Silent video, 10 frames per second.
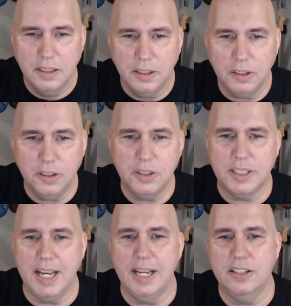Lou
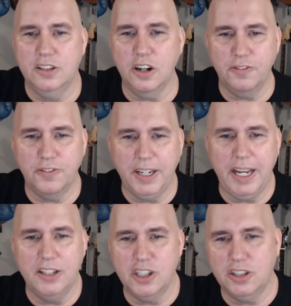says, don't
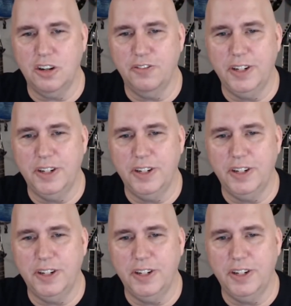forget, just don't